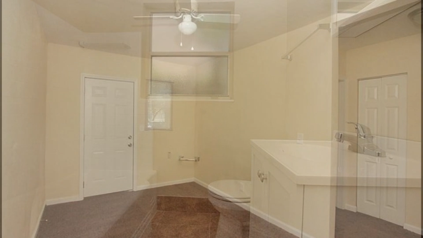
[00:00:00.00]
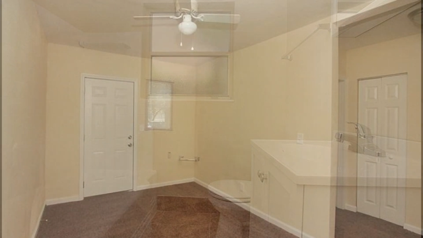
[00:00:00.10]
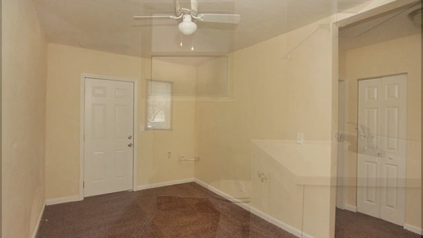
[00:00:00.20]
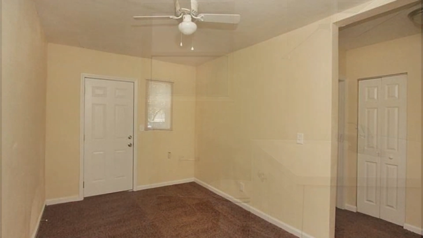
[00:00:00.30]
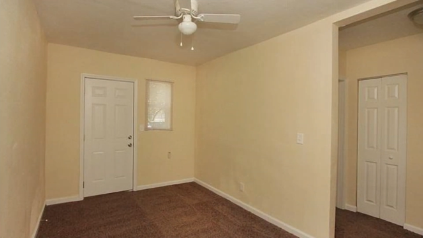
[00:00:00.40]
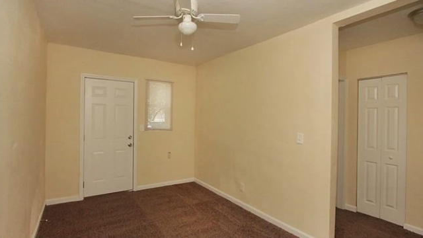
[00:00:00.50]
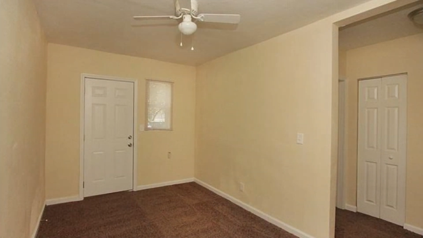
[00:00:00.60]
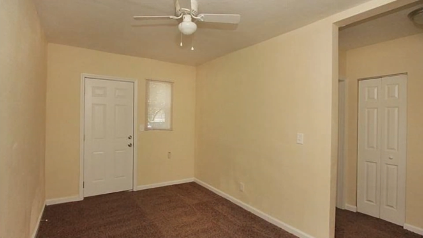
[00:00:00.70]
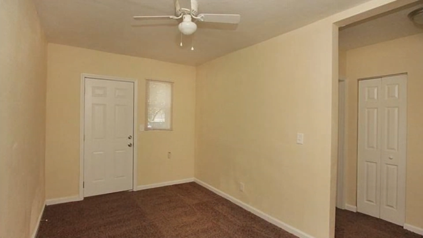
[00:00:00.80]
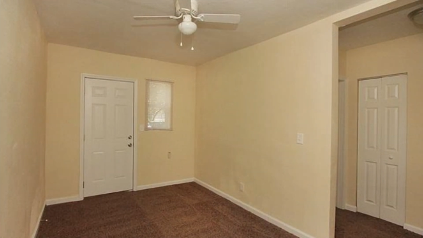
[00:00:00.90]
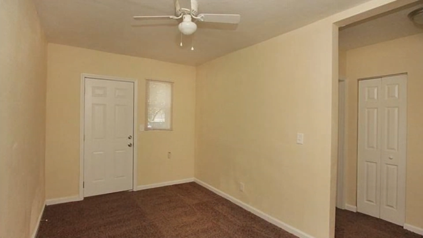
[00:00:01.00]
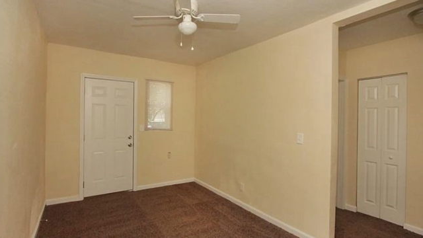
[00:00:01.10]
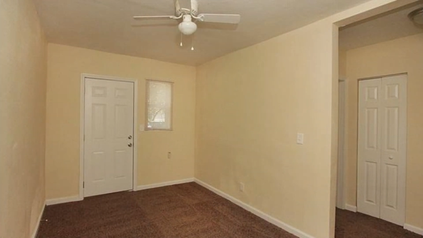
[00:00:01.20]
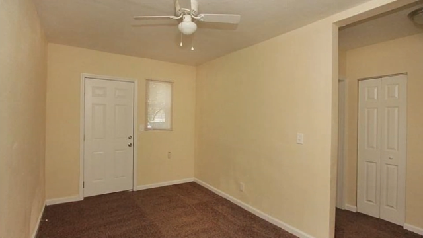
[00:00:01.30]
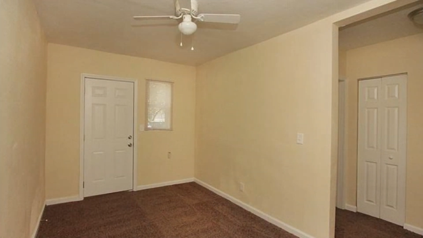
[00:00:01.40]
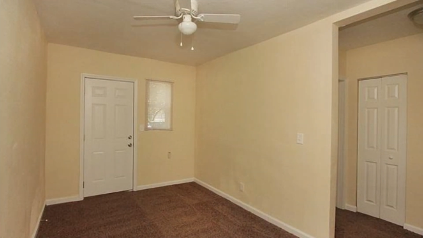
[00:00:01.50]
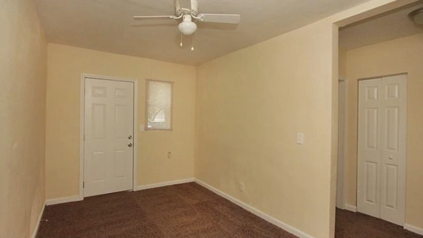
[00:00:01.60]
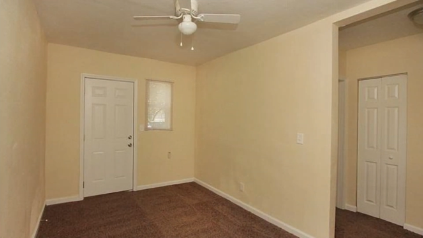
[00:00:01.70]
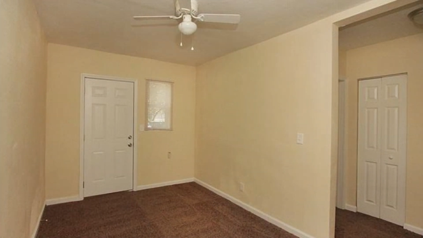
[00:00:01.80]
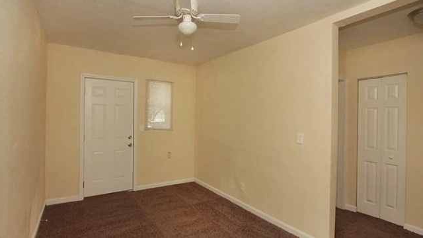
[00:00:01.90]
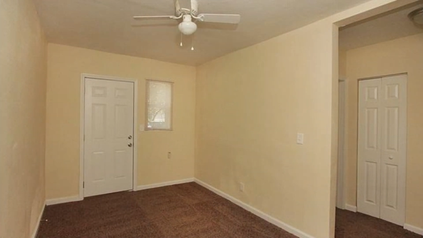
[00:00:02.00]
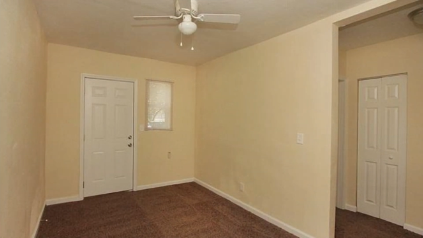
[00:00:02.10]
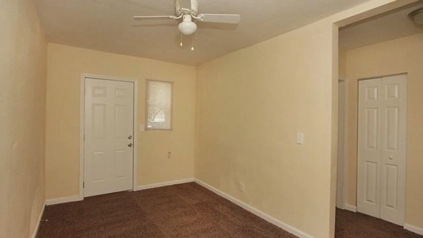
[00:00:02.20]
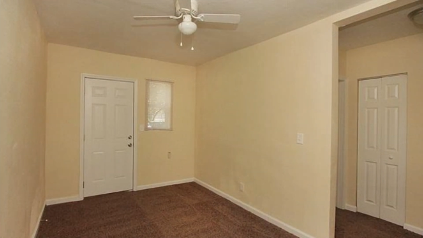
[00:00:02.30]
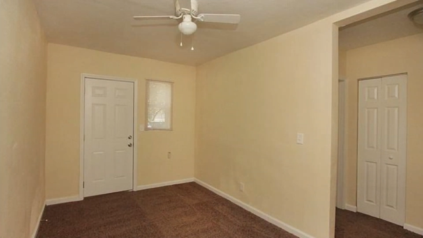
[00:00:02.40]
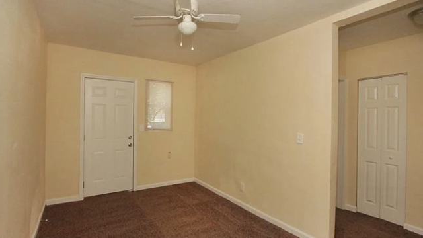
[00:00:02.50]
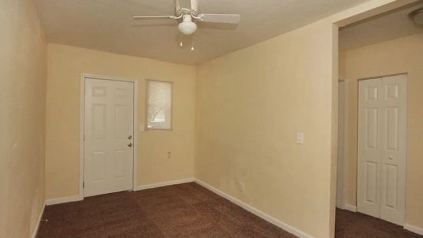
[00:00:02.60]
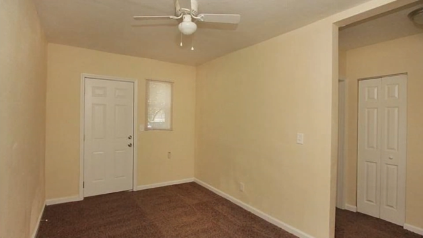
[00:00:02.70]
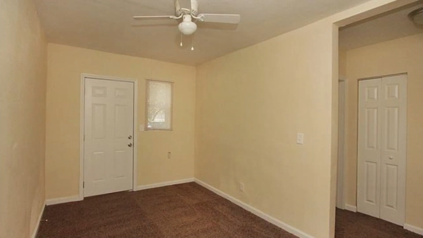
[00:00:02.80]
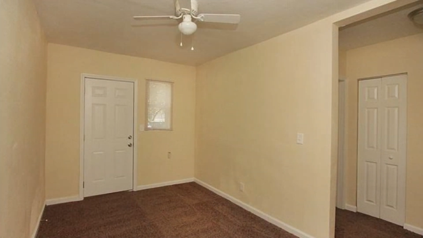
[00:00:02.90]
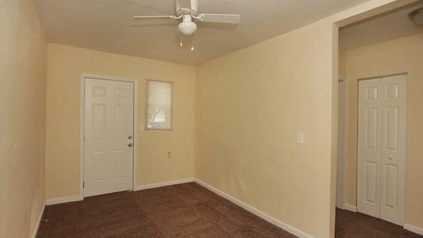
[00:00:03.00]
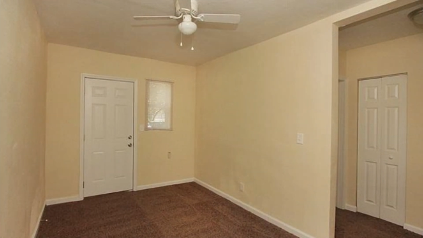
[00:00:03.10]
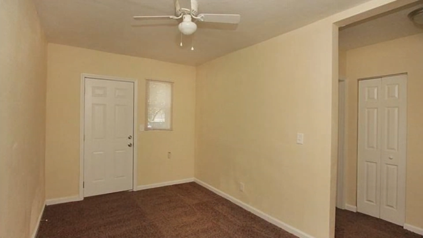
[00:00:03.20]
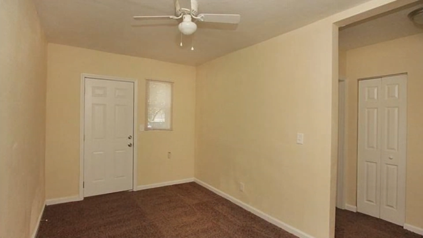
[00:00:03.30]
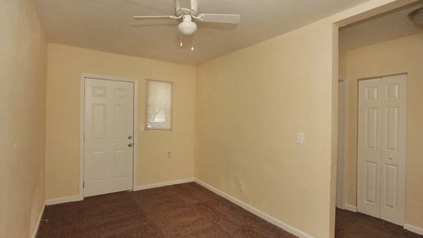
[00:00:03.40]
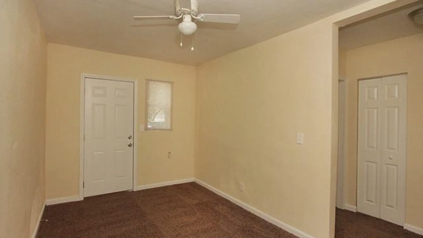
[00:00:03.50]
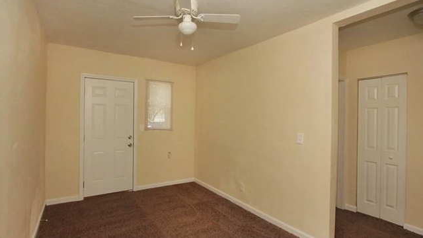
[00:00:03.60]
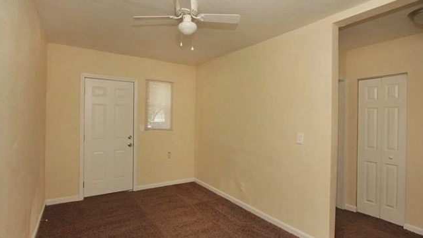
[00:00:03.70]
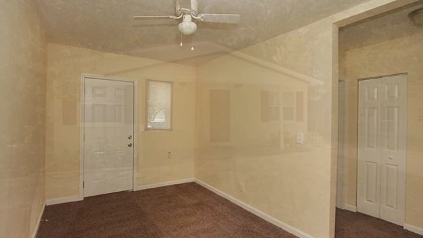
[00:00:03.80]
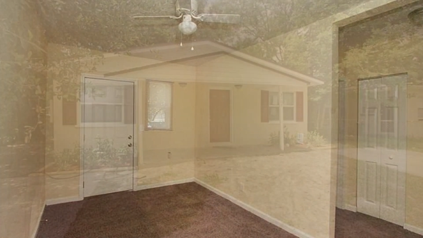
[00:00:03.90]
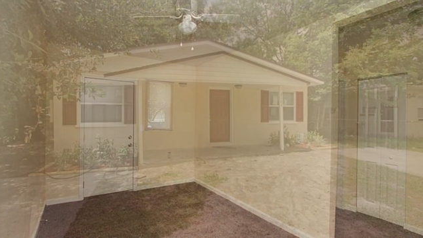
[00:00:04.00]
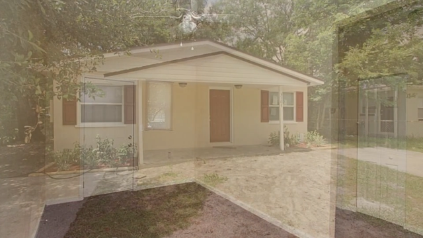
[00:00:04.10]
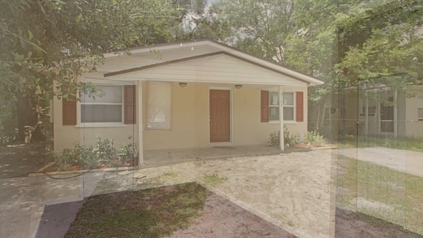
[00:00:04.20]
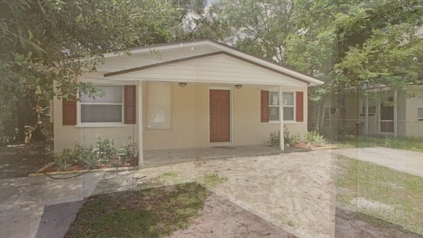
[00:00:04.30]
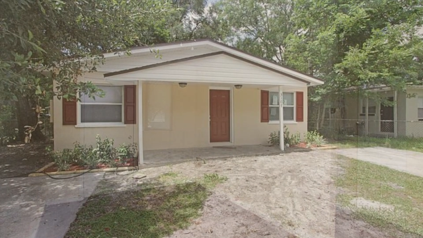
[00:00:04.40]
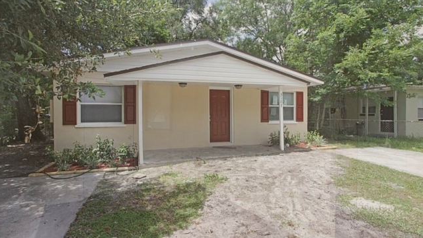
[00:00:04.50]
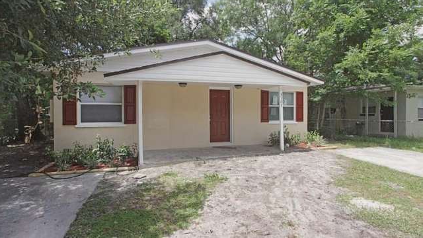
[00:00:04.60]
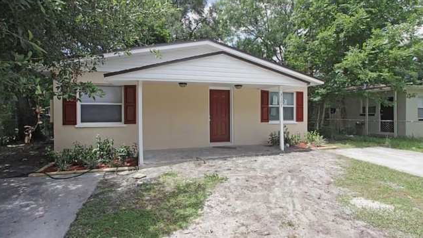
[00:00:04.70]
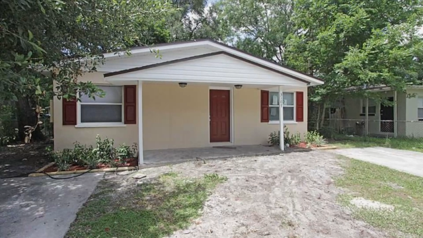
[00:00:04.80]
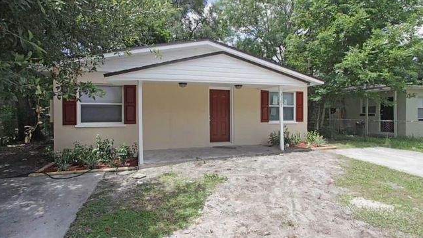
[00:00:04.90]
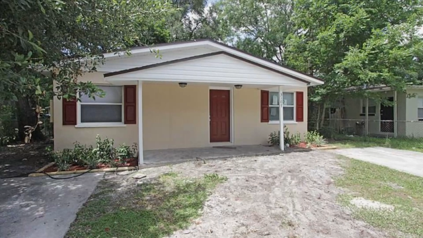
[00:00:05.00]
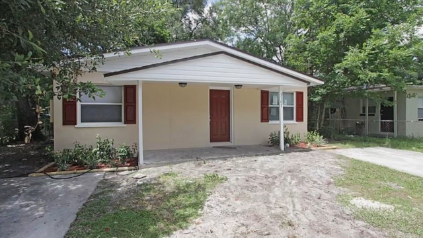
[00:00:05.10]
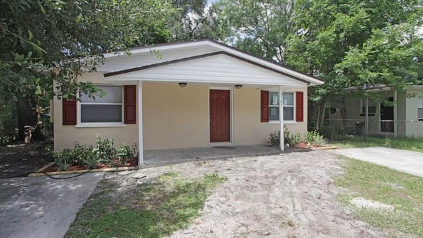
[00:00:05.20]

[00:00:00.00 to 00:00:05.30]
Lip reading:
No face is visible, so there are no lips to read.